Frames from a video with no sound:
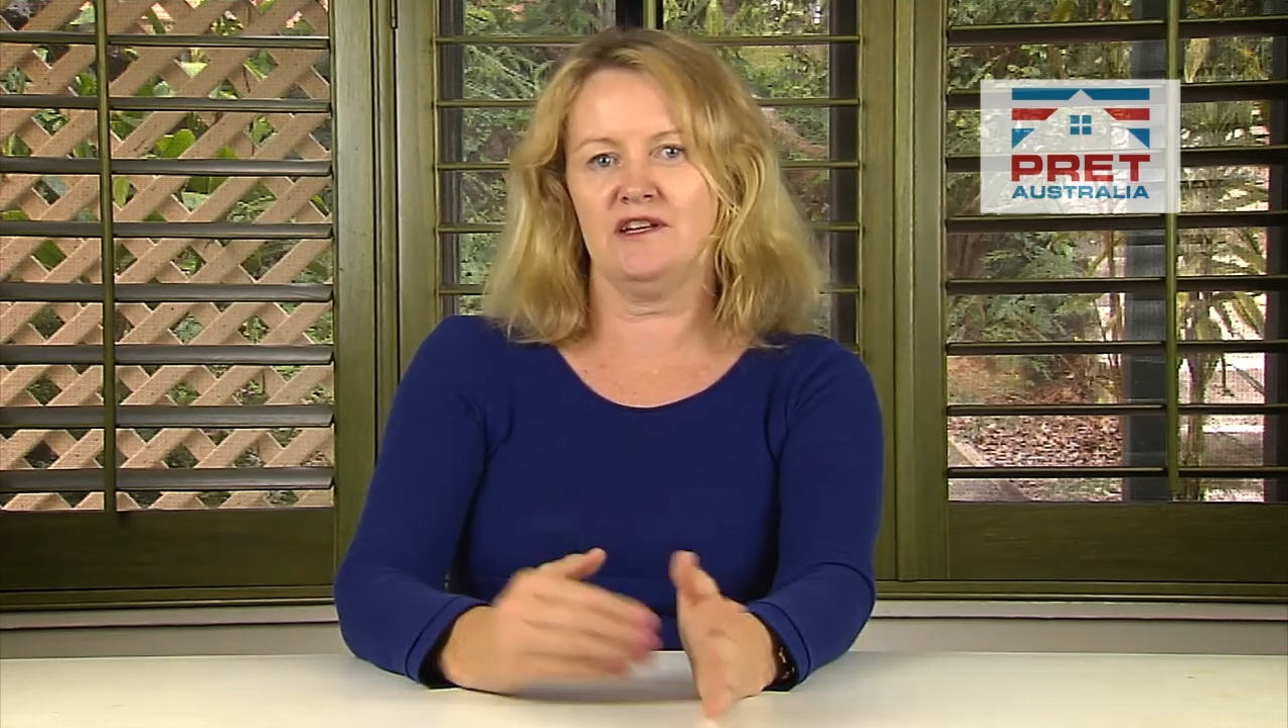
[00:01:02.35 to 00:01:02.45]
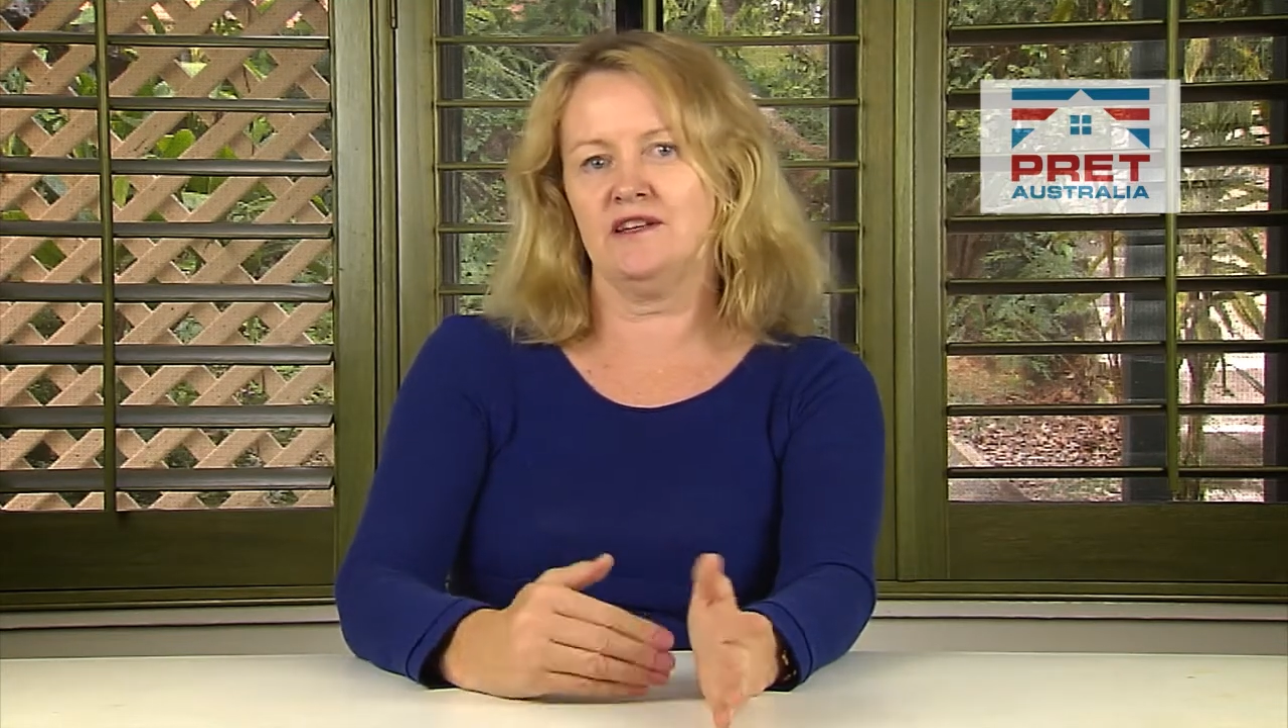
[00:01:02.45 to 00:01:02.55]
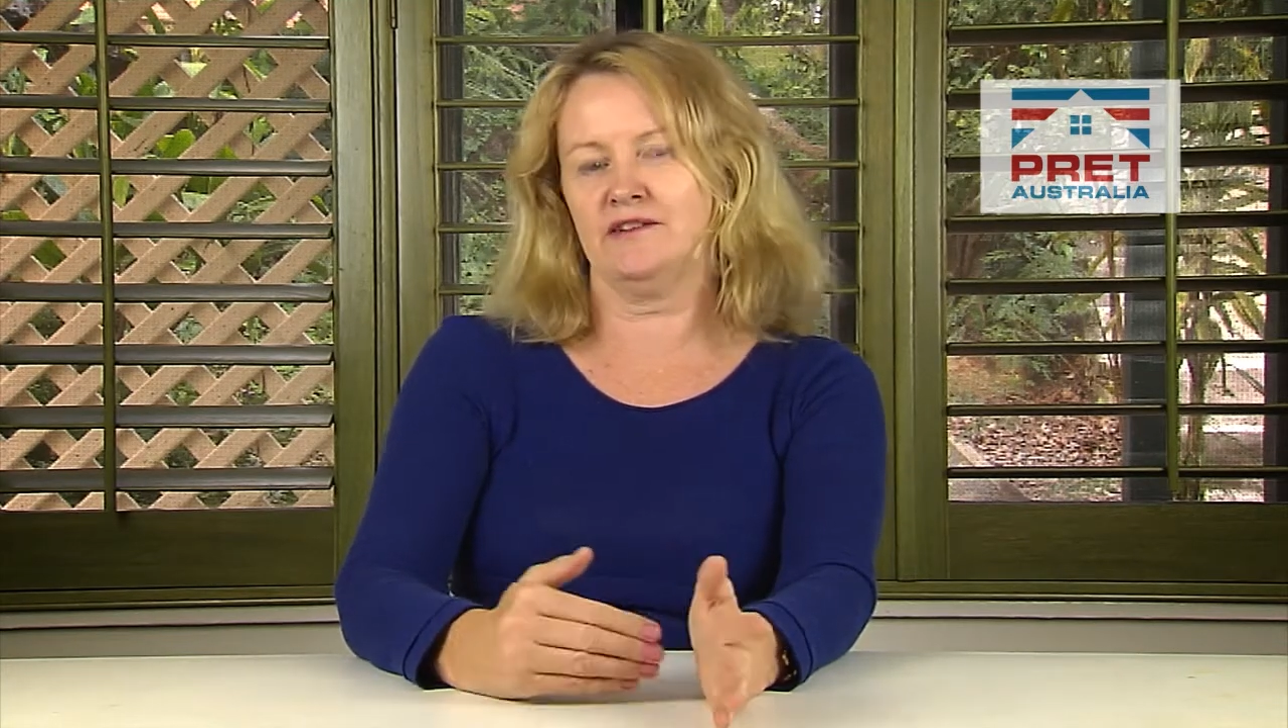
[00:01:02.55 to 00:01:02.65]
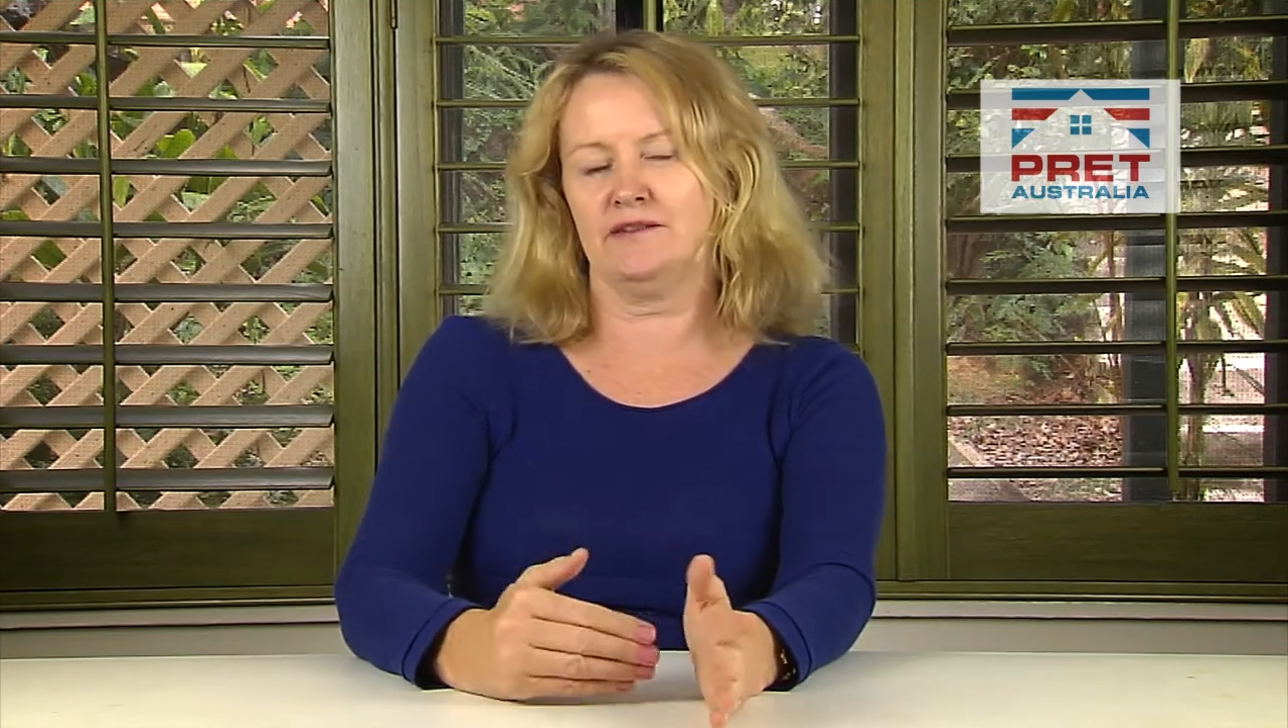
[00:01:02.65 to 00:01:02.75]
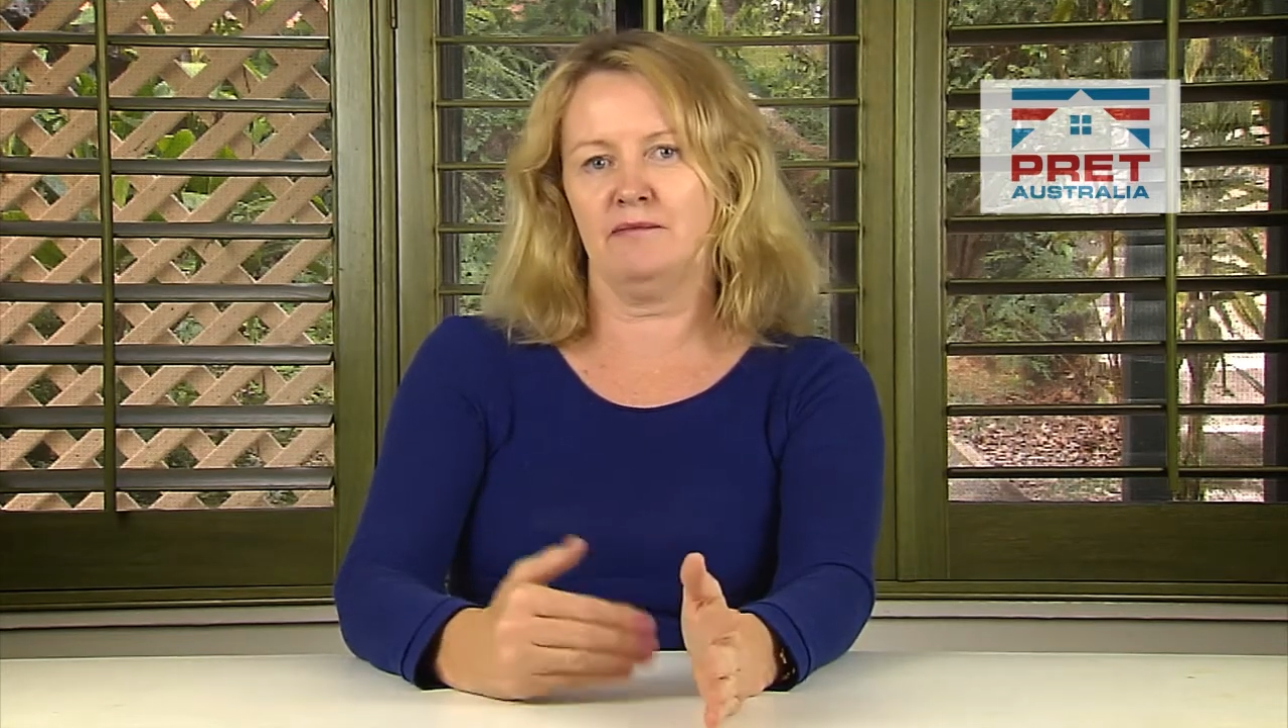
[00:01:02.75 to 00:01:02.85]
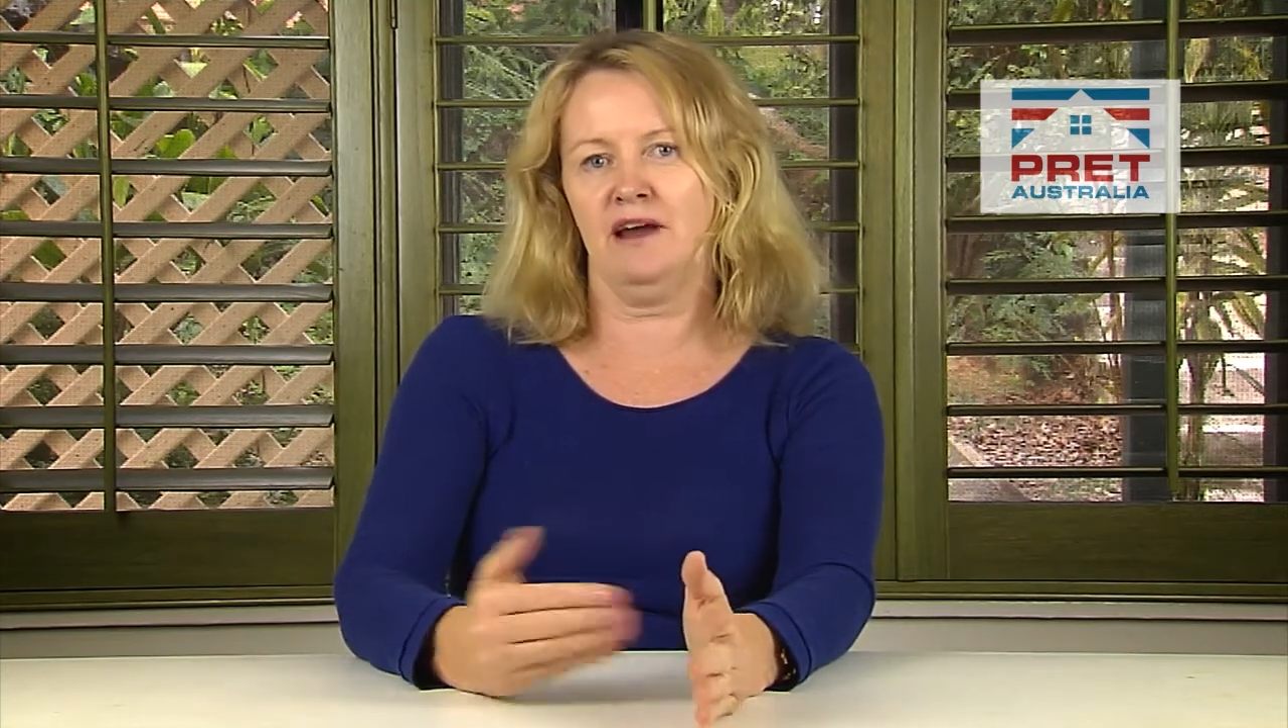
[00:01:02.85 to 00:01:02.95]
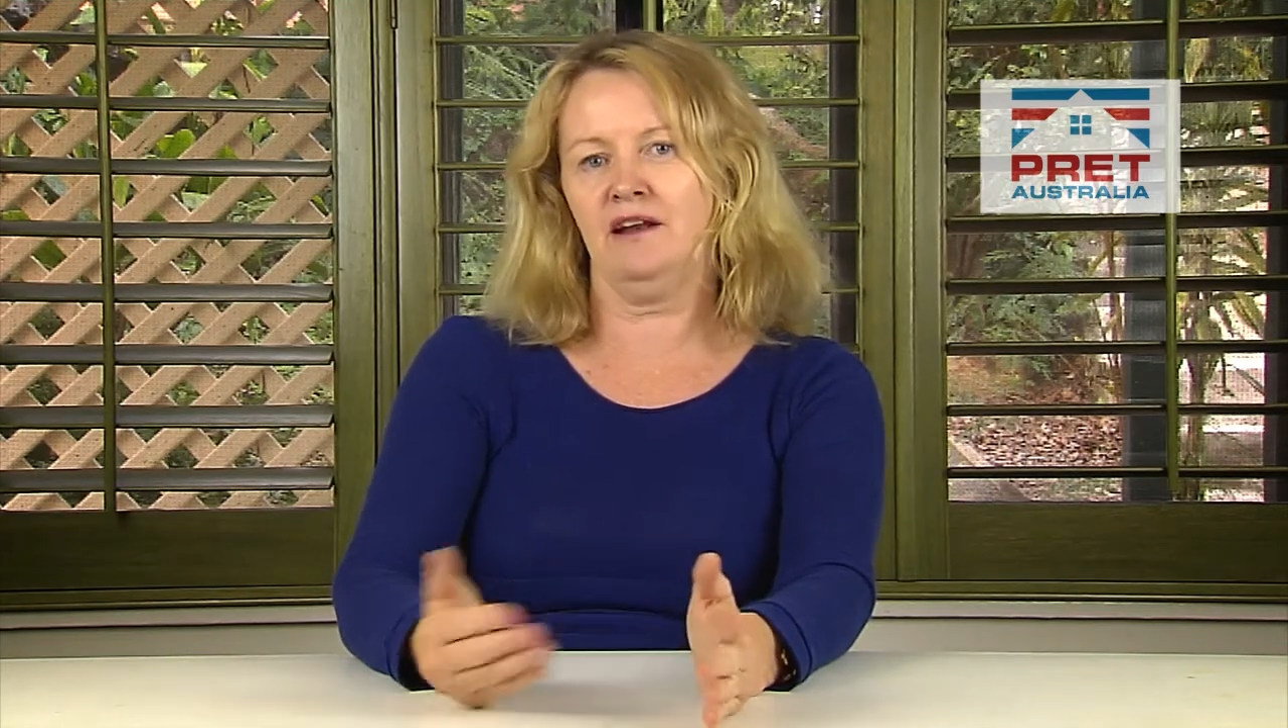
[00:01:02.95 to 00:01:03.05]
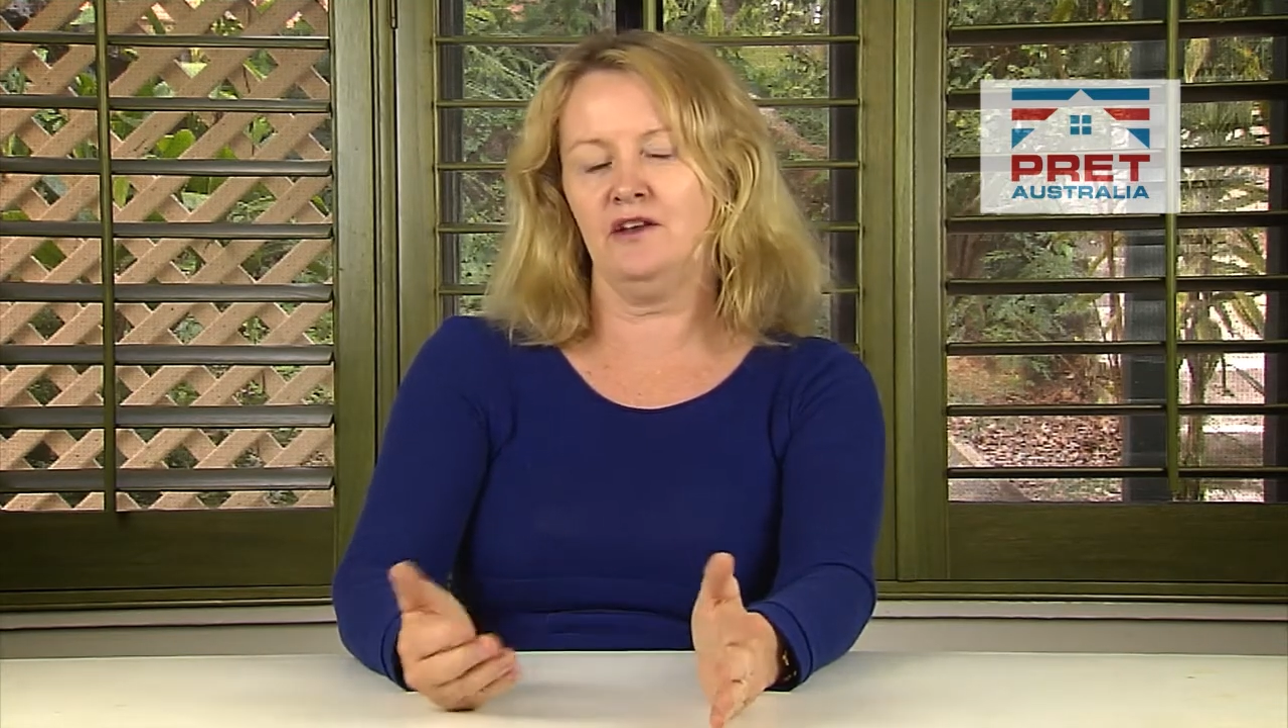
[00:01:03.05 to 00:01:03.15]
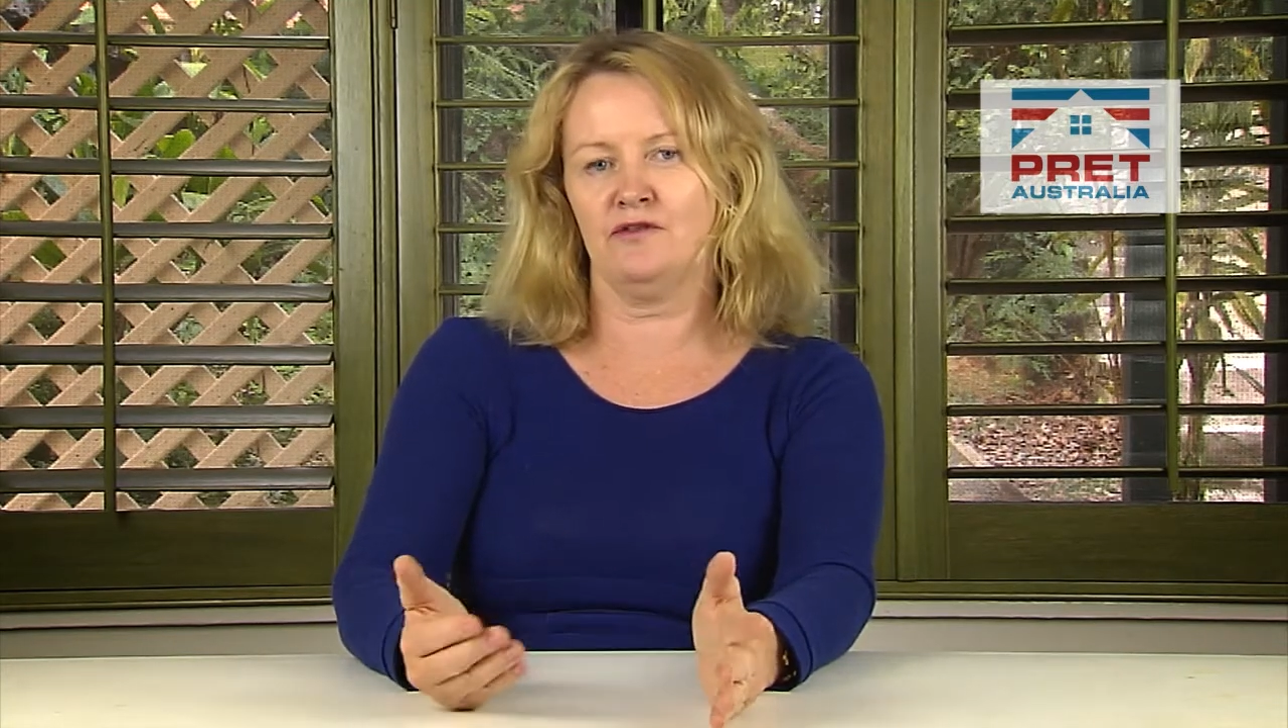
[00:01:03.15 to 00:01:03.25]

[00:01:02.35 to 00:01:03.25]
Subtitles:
it doesn't matter.